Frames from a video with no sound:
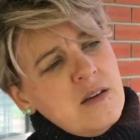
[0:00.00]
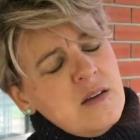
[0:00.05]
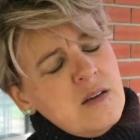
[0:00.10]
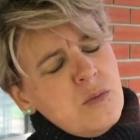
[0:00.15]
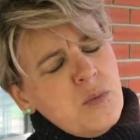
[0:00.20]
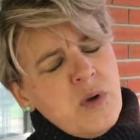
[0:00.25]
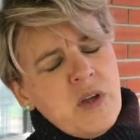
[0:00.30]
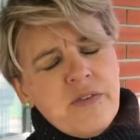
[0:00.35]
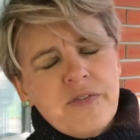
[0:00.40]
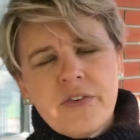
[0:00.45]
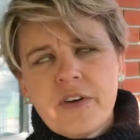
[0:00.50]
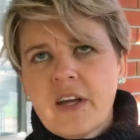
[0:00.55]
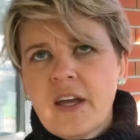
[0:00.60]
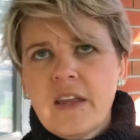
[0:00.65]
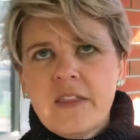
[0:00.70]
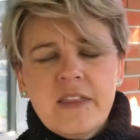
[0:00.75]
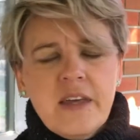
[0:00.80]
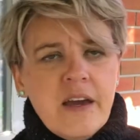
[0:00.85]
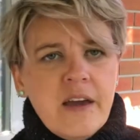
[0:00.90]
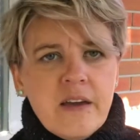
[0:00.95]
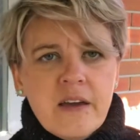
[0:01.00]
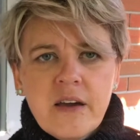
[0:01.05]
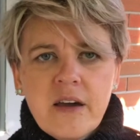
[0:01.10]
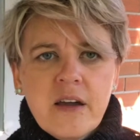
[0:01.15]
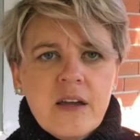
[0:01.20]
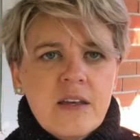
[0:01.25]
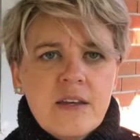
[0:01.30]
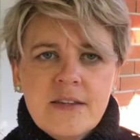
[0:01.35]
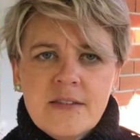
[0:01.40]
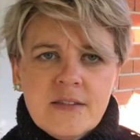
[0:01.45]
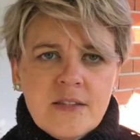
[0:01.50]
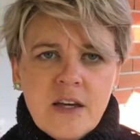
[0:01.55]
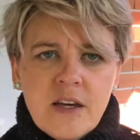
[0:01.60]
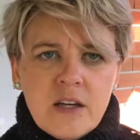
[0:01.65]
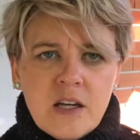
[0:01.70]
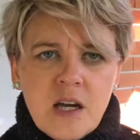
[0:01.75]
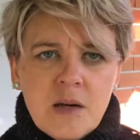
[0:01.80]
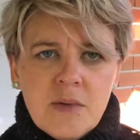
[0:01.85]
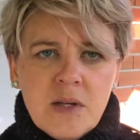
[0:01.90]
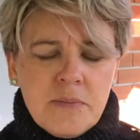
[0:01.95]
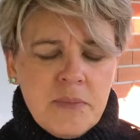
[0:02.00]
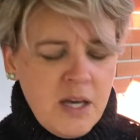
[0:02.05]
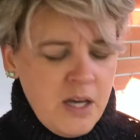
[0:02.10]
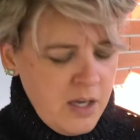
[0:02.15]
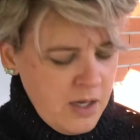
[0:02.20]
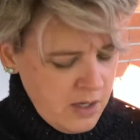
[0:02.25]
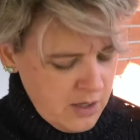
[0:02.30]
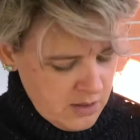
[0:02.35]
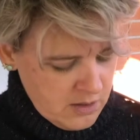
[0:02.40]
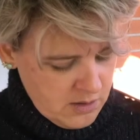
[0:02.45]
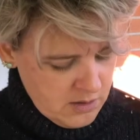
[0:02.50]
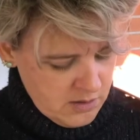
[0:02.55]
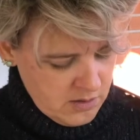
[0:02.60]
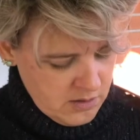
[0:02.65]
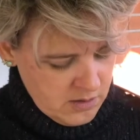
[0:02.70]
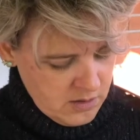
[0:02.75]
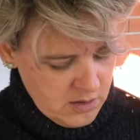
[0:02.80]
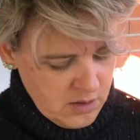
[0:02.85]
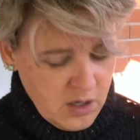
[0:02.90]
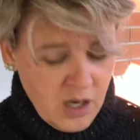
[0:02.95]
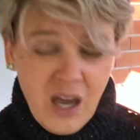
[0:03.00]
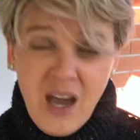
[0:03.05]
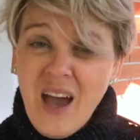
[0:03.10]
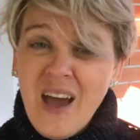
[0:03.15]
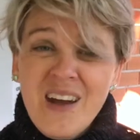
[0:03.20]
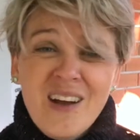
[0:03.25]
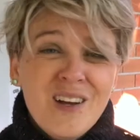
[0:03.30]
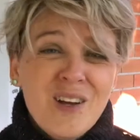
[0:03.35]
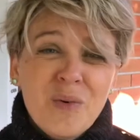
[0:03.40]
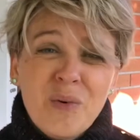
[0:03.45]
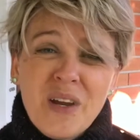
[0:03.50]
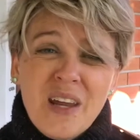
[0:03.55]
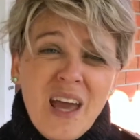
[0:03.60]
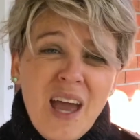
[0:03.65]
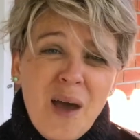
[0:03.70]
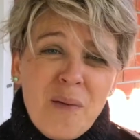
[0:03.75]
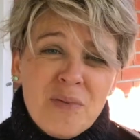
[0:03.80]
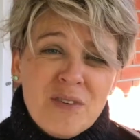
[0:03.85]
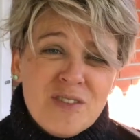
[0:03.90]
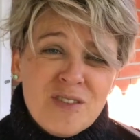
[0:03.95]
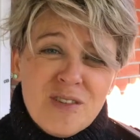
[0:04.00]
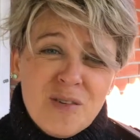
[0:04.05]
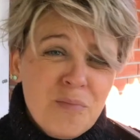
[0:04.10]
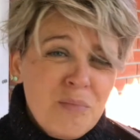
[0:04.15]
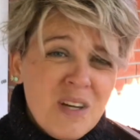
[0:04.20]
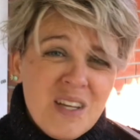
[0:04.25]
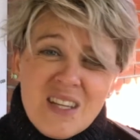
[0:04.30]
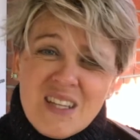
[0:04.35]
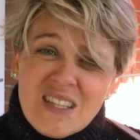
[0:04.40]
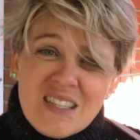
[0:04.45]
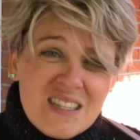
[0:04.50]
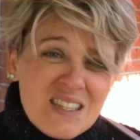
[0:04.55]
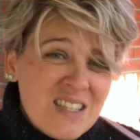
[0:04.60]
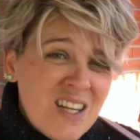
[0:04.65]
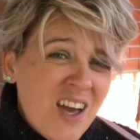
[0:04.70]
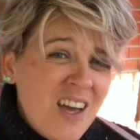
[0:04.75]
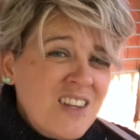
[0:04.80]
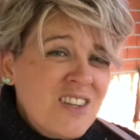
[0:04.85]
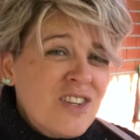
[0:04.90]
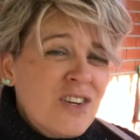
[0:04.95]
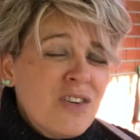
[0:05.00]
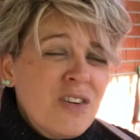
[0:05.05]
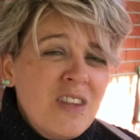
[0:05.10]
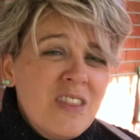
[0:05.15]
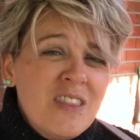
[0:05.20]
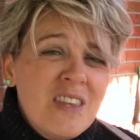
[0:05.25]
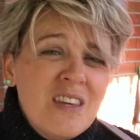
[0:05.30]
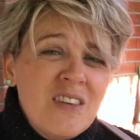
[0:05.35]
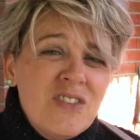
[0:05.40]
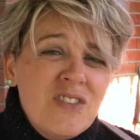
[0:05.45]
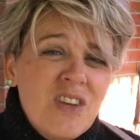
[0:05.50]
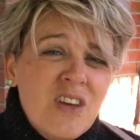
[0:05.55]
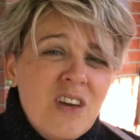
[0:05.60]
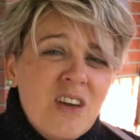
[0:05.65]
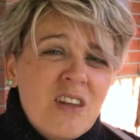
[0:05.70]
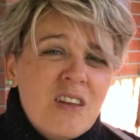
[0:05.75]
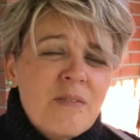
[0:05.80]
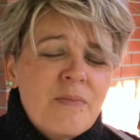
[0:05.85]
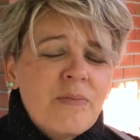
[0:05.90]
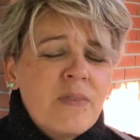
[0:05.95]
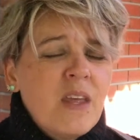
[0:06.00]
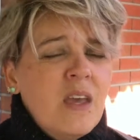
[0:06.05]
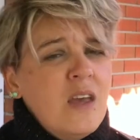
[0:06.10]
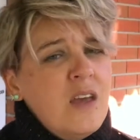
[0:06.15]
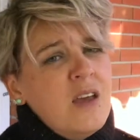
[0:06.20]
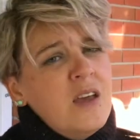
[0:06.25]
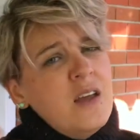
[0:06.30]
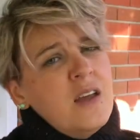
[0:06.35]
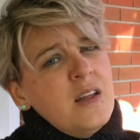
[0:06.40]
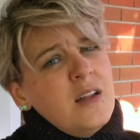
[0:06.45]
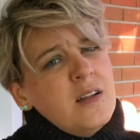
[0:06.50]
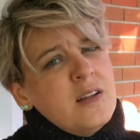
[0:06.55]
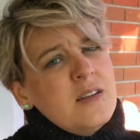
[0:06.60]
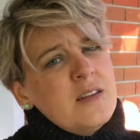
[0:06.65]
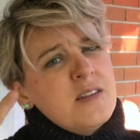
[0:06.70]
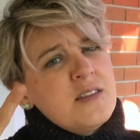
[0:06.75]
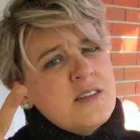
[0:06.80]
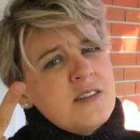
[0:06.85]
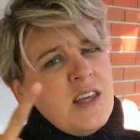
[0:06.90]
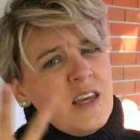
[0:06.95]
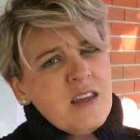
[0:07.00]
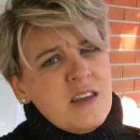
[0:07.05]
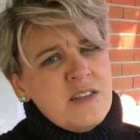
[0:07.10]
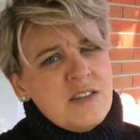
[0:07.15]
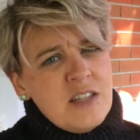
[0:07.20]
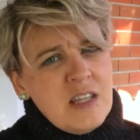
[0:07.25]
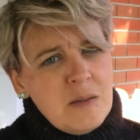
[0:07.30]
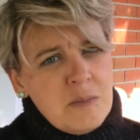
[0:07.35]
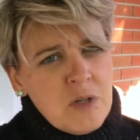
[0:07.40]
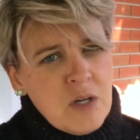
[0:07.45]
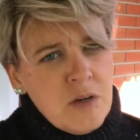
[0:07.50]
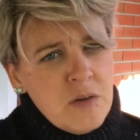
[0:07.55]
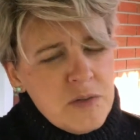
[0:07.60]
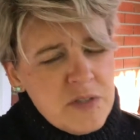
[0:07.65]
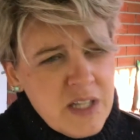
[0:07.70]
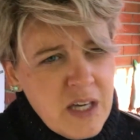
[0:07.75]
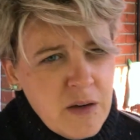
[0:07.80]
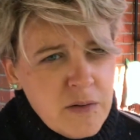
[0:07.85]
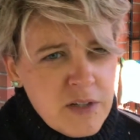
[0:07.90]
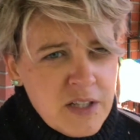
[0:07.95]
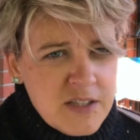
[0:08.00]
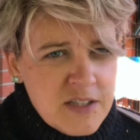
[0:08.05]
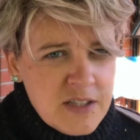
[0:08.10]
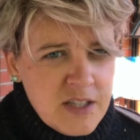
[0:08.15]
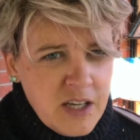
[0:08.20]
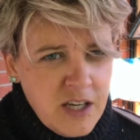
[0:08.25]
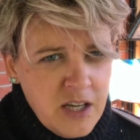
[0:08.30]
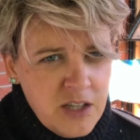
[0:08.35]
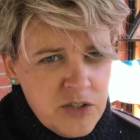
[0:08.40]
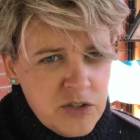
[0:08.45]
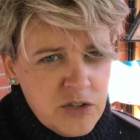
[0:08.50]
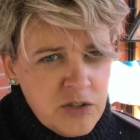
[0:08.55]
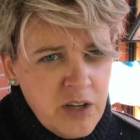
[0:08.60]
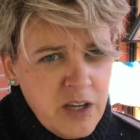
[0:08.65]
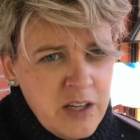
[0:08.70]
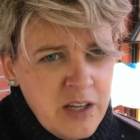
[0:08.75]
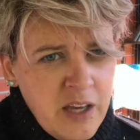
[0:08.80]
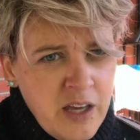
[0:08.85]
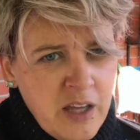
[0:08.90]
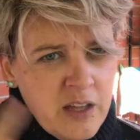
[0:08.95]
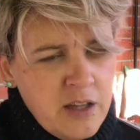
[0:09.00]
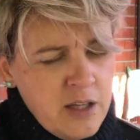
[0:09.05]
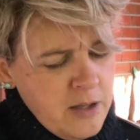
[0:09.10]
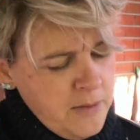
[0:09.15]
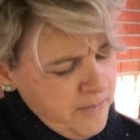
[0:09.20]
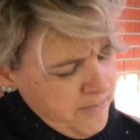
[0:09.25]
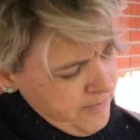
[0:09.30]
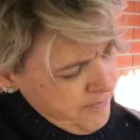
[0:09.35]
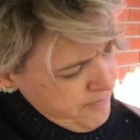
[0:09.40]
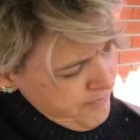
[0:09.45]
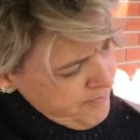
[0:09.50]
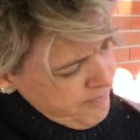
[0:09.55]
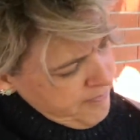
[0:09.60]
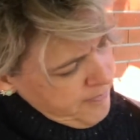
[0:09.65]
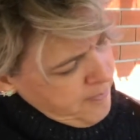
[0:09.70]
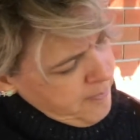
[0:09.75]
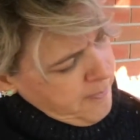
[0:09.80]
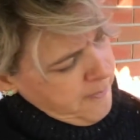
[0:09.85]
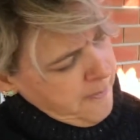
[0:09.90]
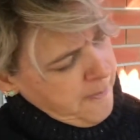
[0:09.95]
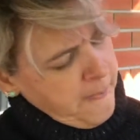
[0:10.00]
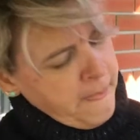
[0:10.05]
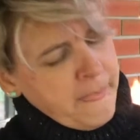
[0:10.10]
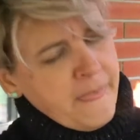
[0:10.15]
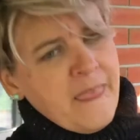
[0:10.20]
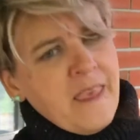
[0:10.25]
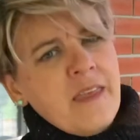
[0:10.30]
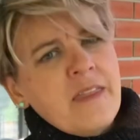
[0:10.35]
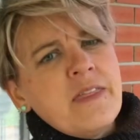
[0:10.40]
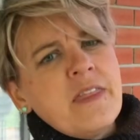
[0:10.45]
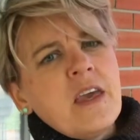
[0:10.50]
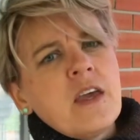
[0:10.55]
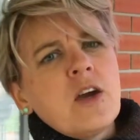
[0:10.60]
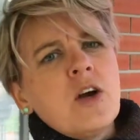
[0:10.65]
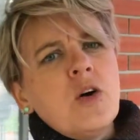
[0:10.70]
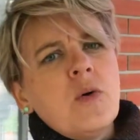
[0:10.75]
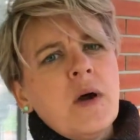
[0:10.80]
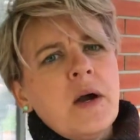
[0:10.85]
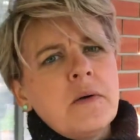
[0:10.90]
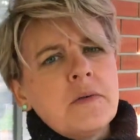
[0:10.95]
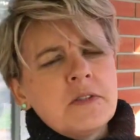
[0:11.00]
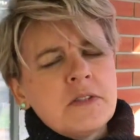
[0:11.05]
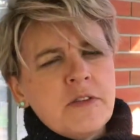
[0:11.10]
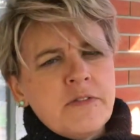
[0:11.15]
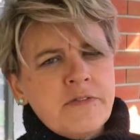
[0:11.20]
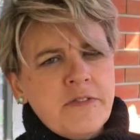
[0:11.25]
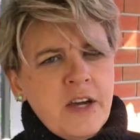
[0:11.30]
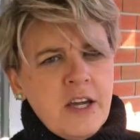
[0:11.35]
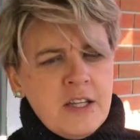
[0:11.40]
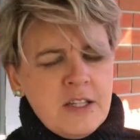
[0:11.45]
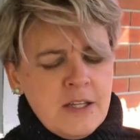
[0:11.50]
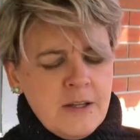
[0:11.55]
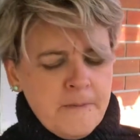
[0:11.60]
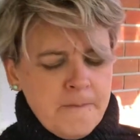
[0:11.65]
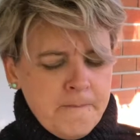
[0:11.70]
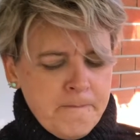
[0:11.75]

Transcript: Well, forget that guy. He's not coming back. I don't know what happened to him, but he's not turning things on. Second team goes out. It's the Hunter and Ellie. They go out to find it.